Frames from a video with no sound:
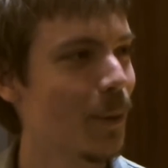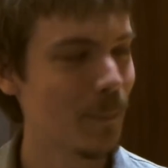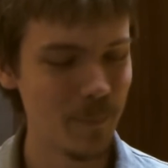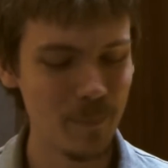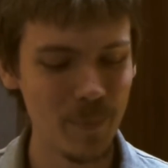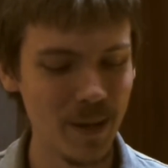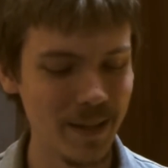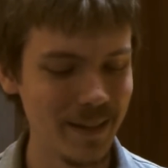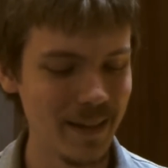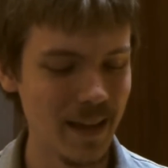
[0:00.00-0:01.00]
I see.
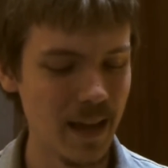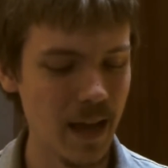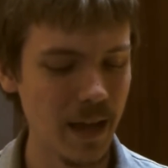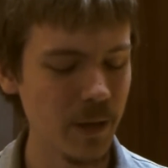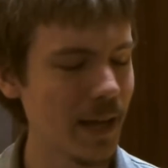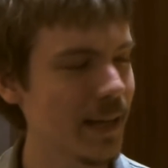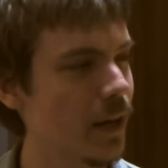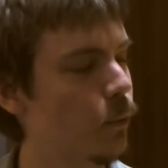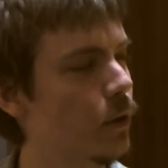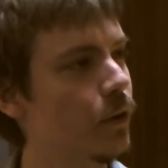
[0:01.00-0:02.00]
But I, I
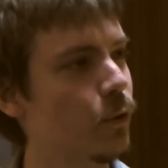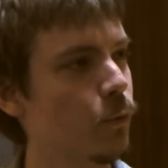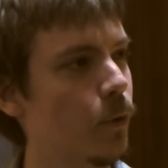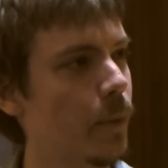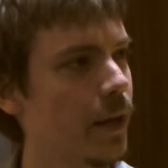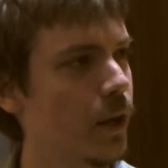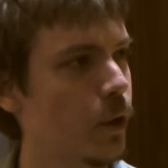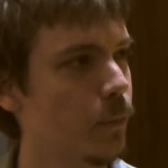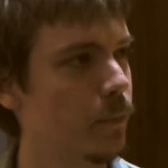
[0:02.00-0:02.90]
kind of wanted to roll my own